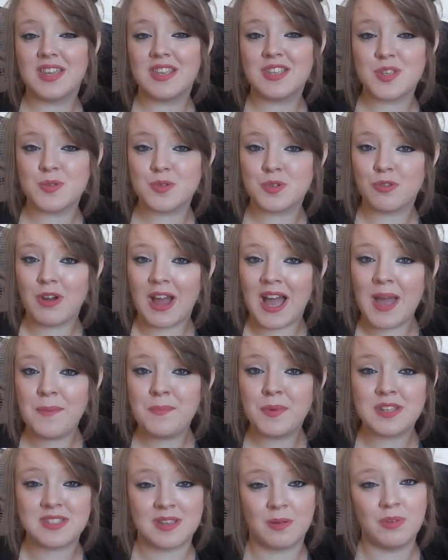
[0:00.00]

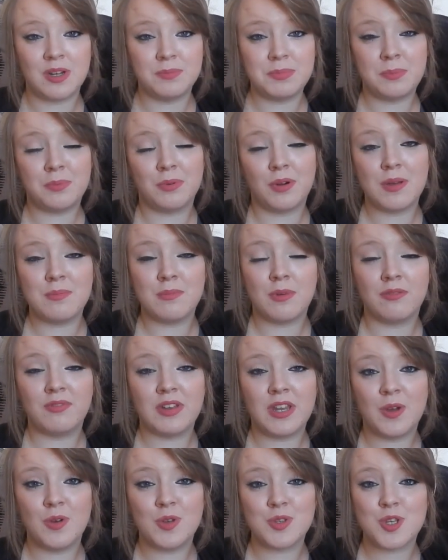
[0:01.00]
Subscribe, because I will be putting more
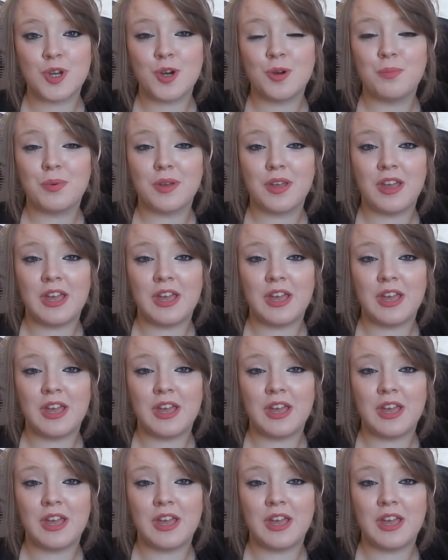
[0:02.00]
videos up